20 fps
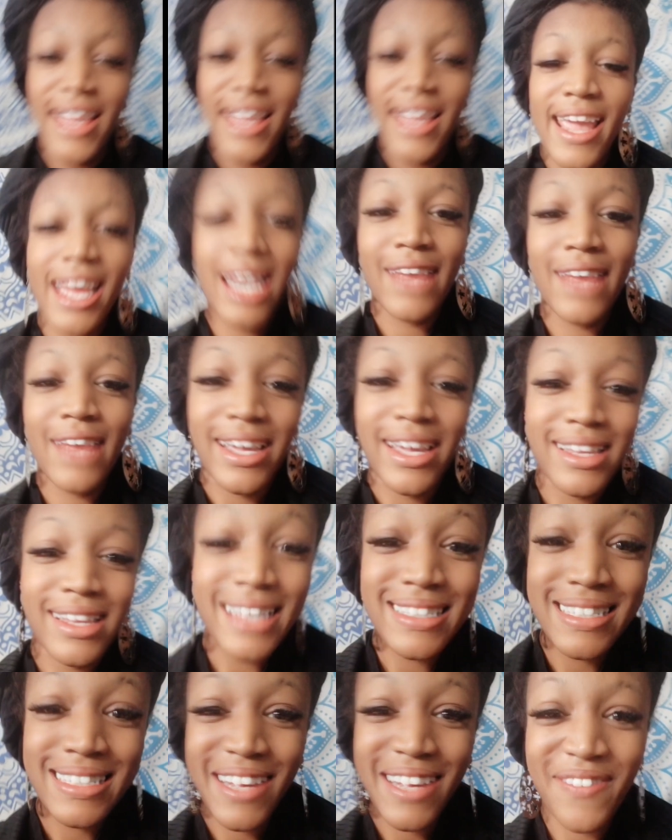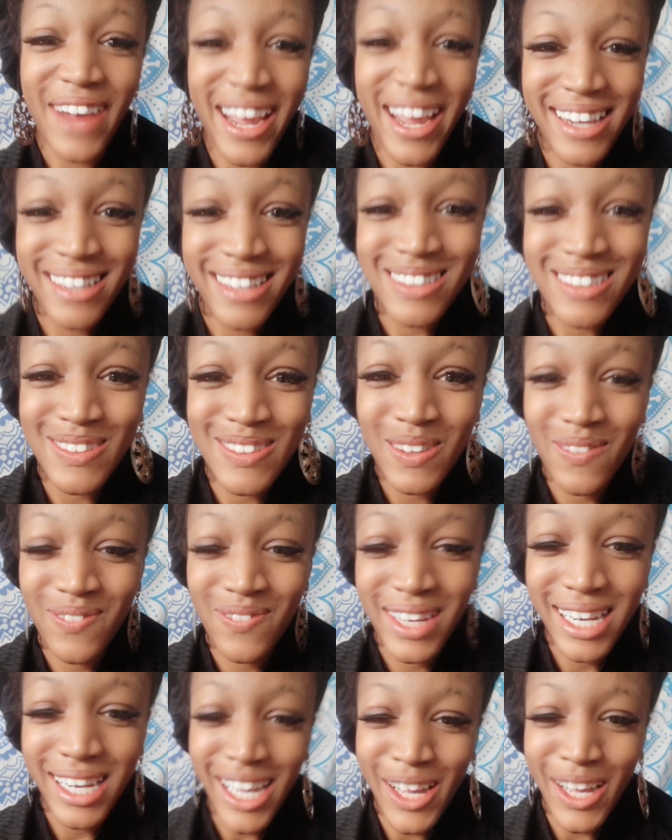Anyway, let's get right into the
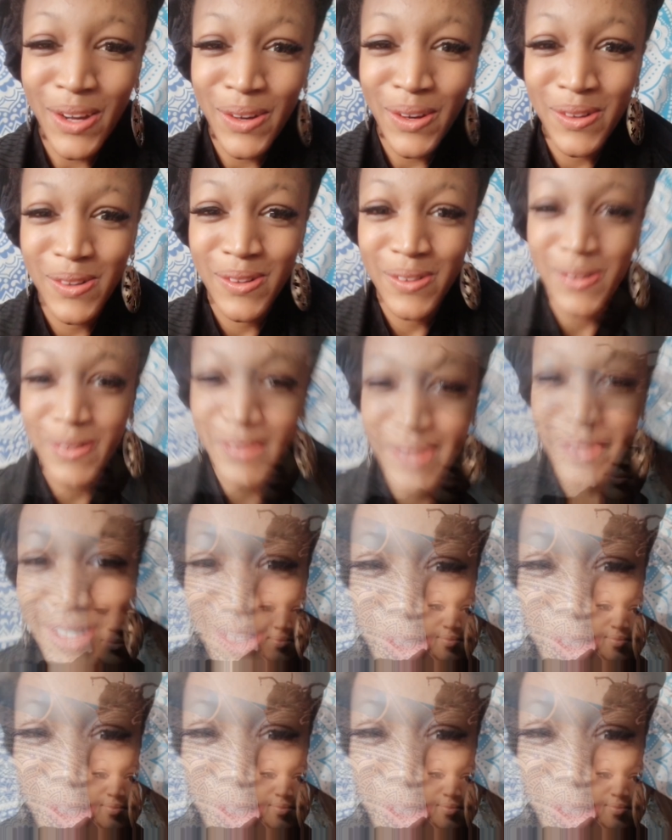video.